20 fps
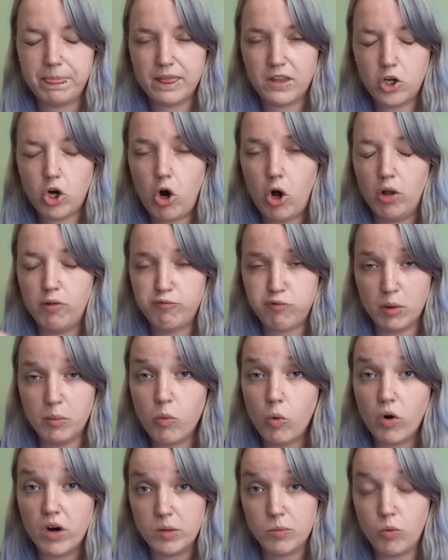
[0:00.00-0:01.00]
call for
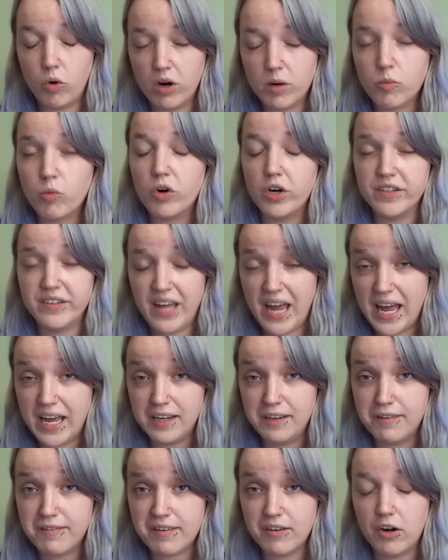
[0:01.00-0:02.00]
more and more and more
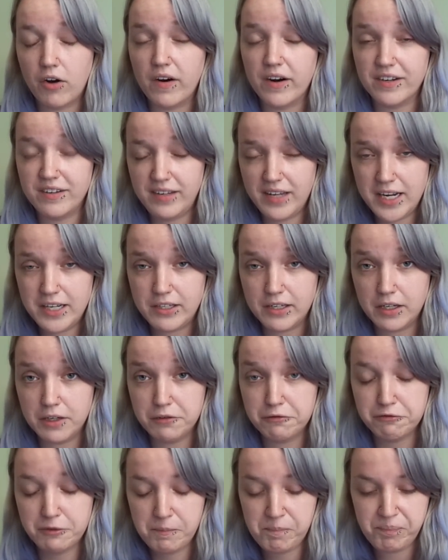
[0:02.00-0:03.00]
intense and are addictive.